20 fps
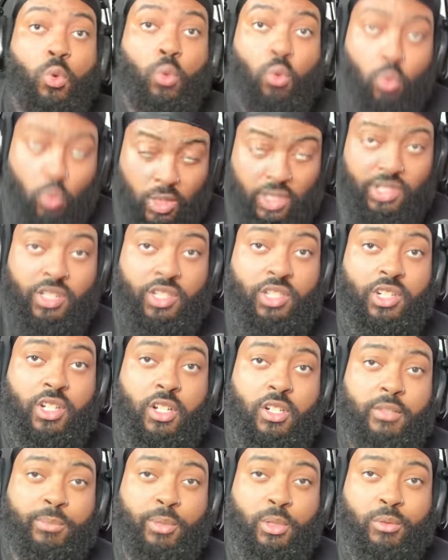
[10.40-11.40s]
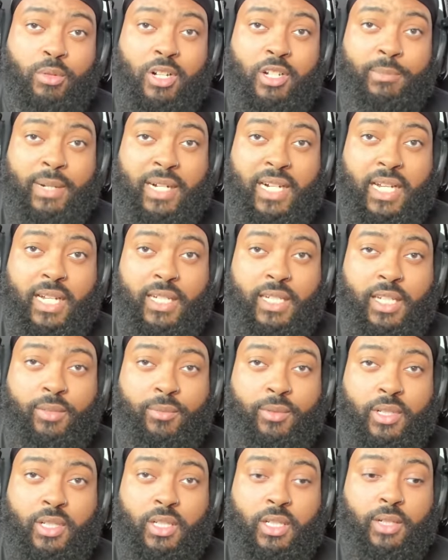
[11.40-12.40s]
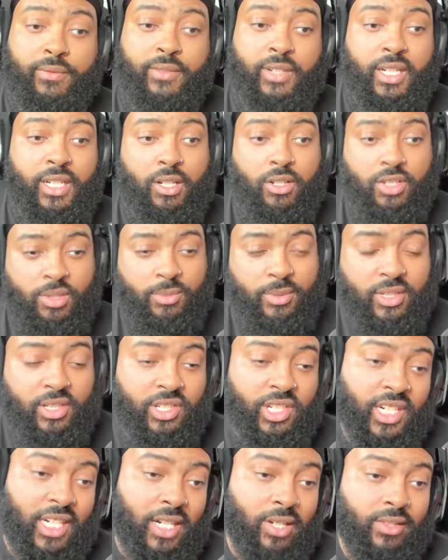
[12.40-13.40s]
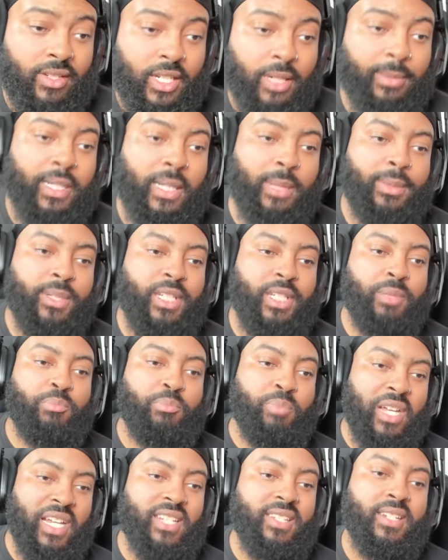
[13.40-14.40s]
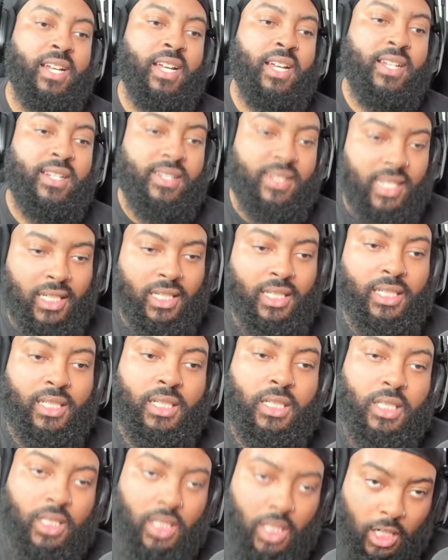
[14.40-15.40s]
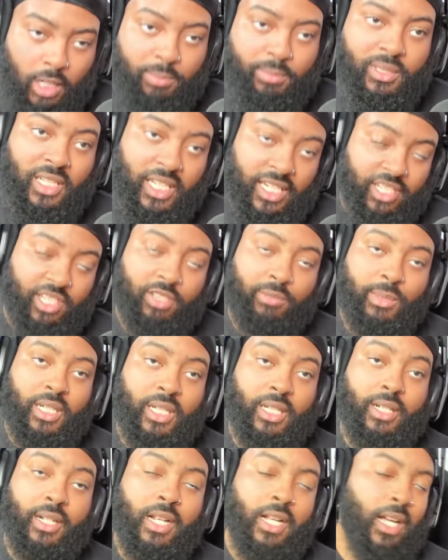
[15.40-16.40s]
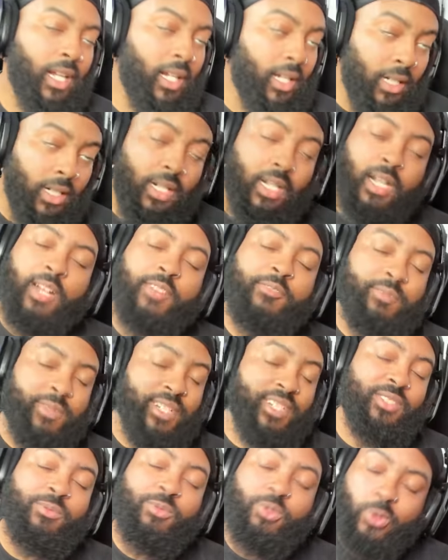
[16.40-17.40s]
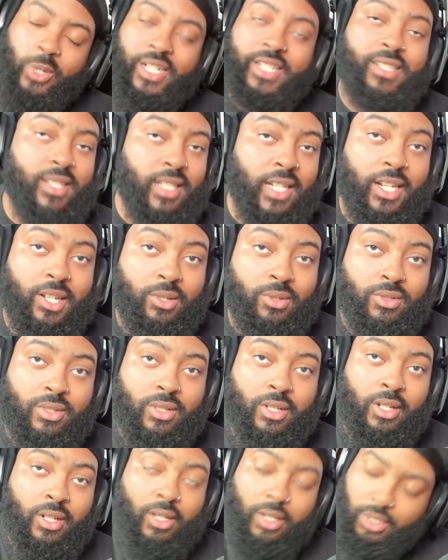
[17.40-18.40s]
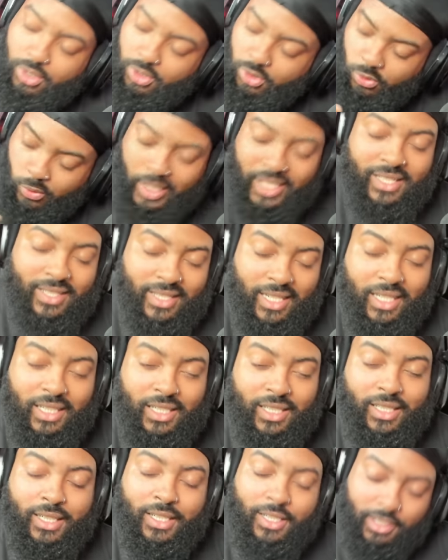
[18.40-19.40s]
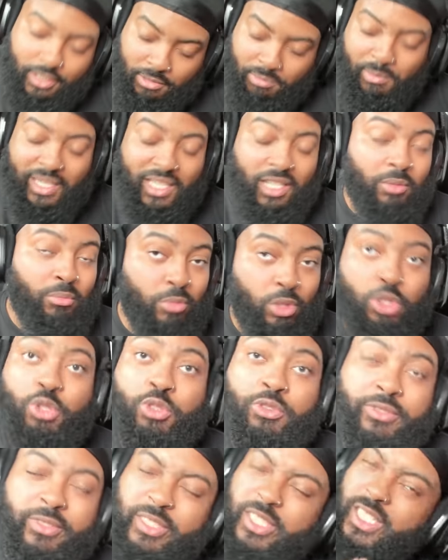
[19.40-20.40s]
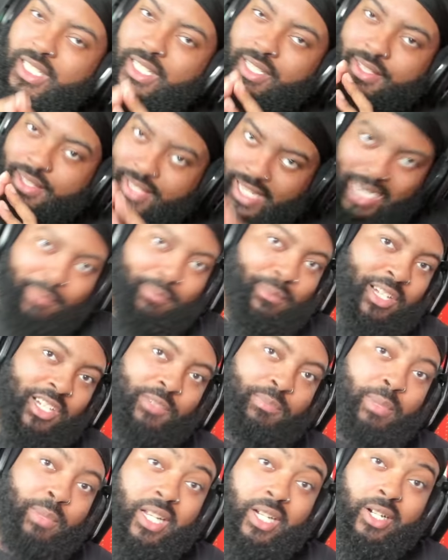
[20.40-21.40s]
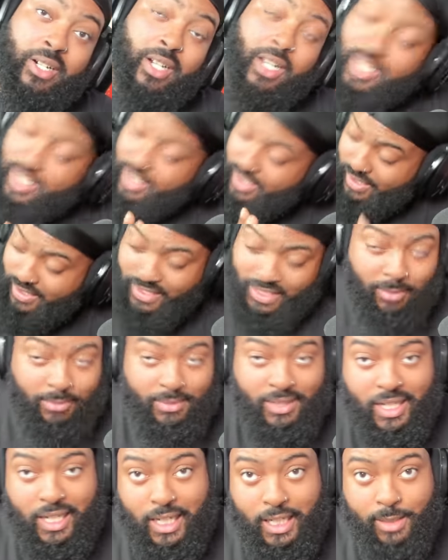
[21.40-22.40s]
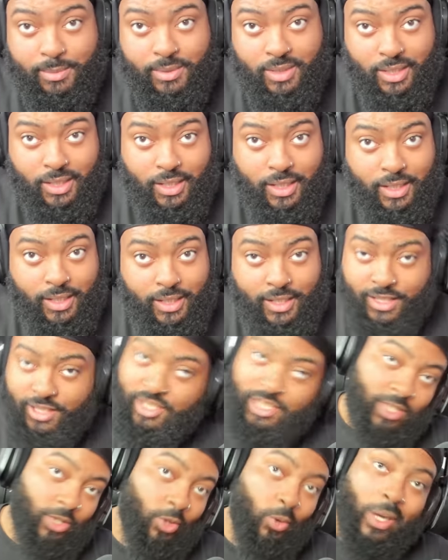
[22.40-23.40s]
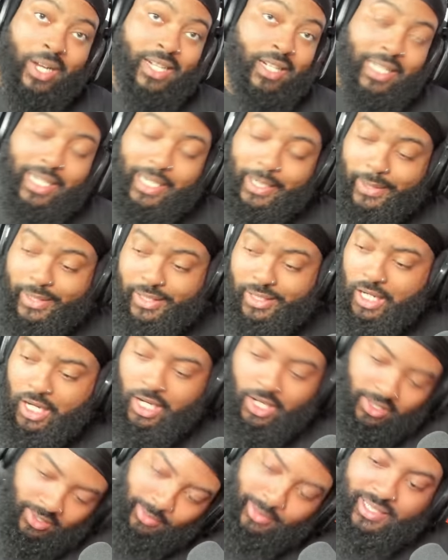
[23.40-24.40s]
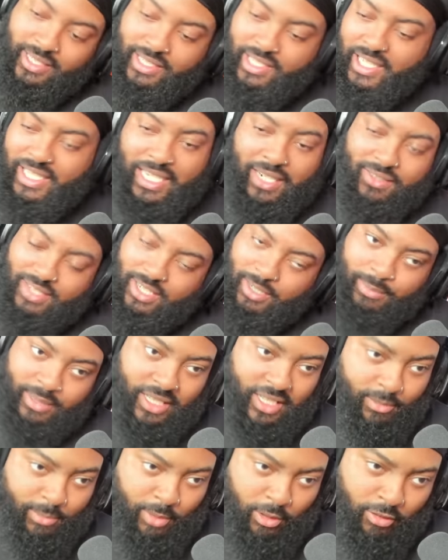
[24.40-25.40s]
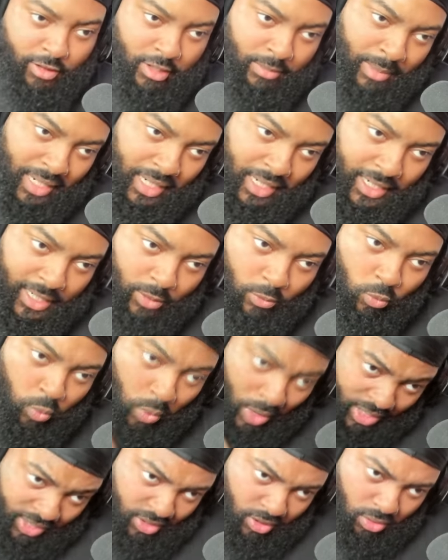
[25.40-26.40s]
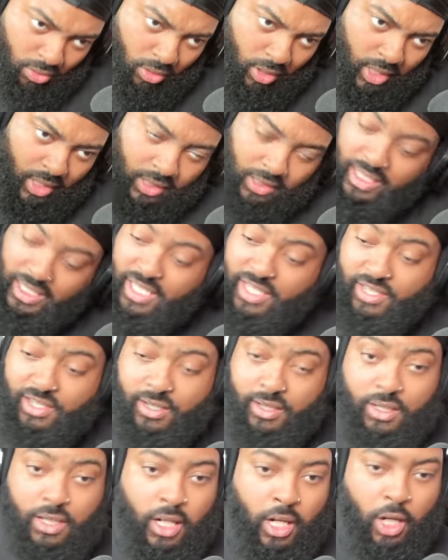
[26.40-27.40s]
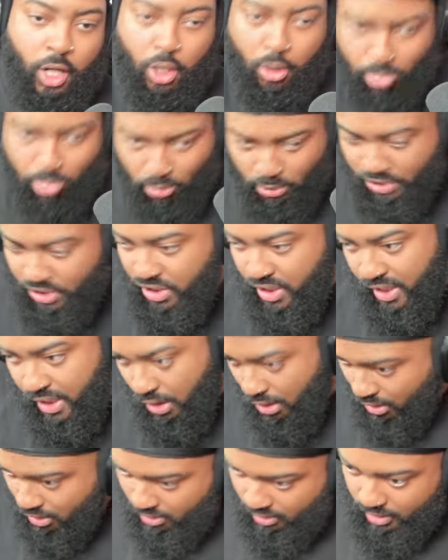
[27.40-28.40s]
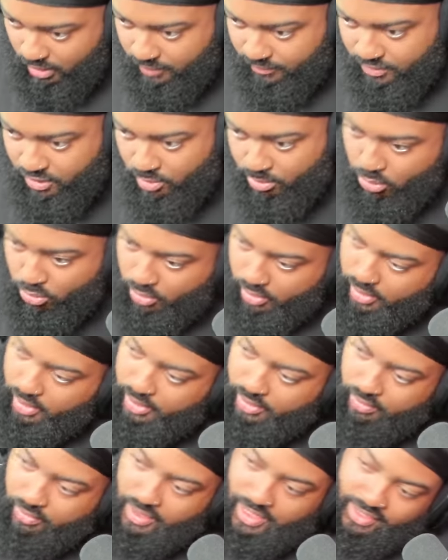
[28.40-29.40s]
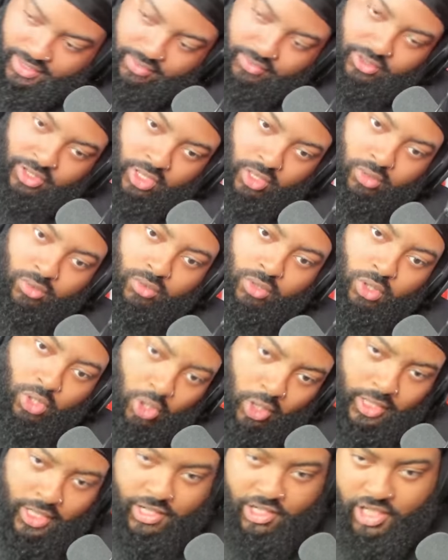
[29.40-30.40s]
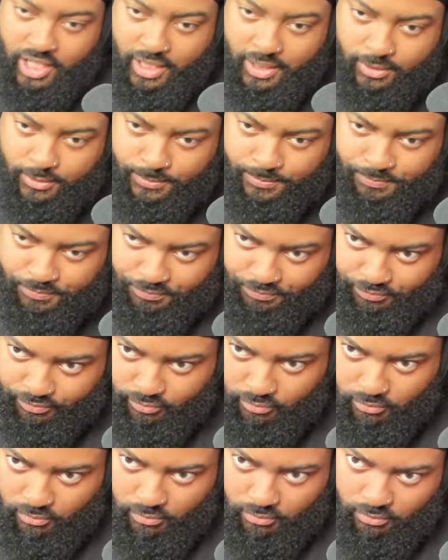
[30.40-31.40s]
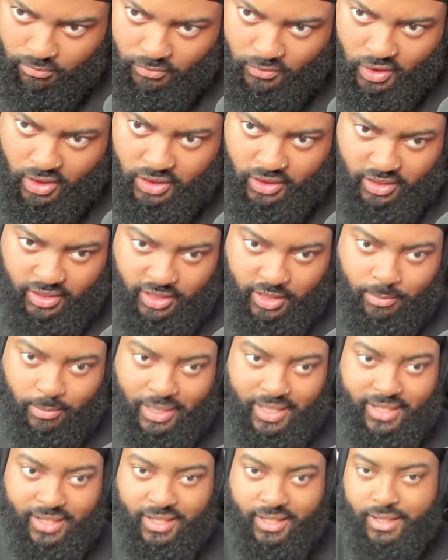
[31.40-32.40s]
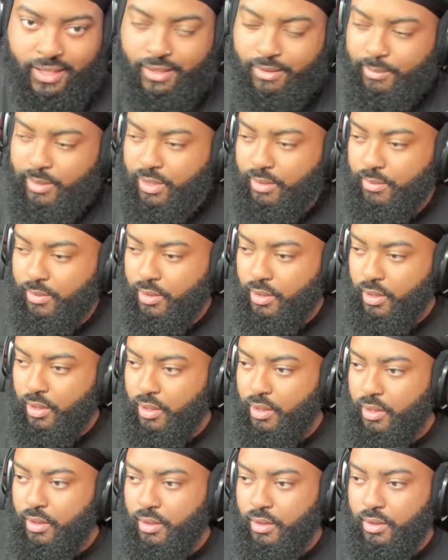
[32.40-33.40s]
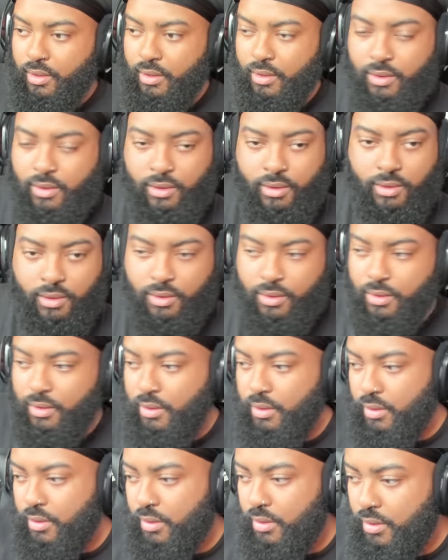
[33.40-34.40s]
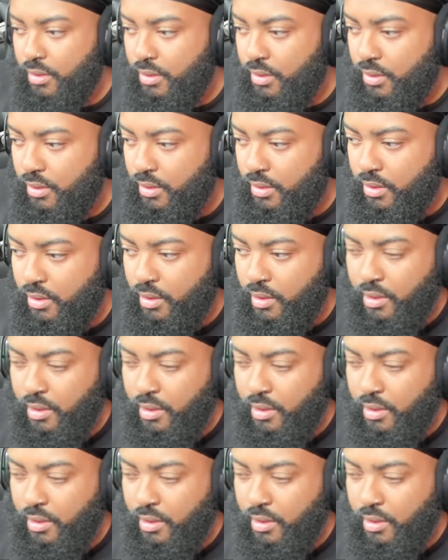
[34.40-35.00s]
What's good, y'all? It's boy Ross back at it again with another video. So, we're gonna check out WWE best selling compilation, man. I love me some great sales. Great selling can make a move look that much better, and sometimes it's just quite hilarious. So, we're gonna check out some of these moments by Russell Legends. Appreciate all the love and support you guys have shown on the channel. Let's get right into this, man.